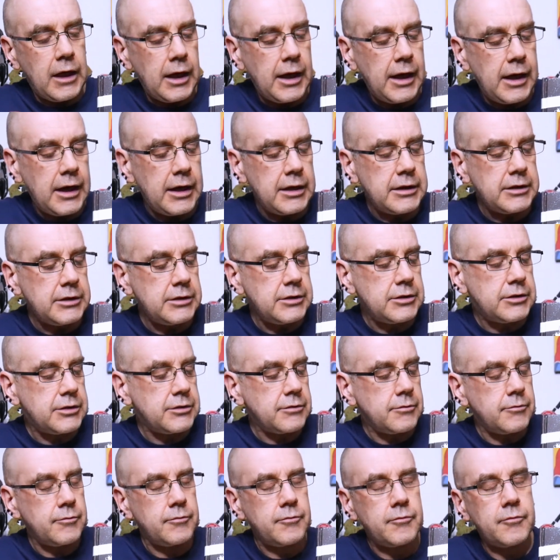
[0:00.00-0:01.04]
and
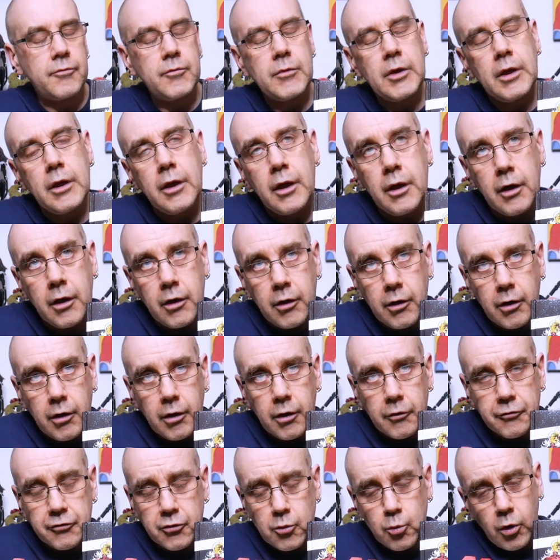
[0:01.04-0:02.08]

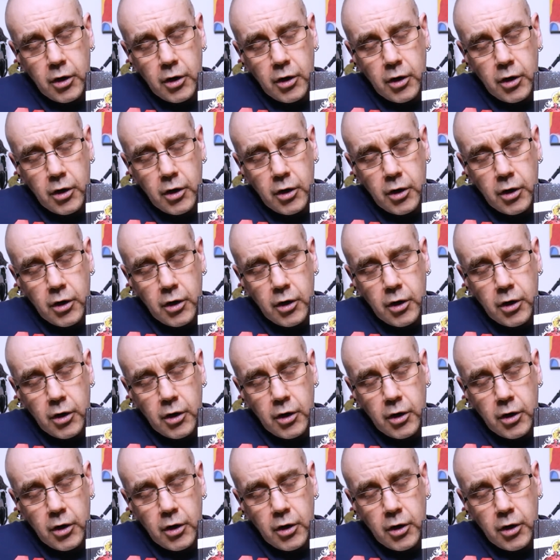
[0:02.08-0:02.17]
from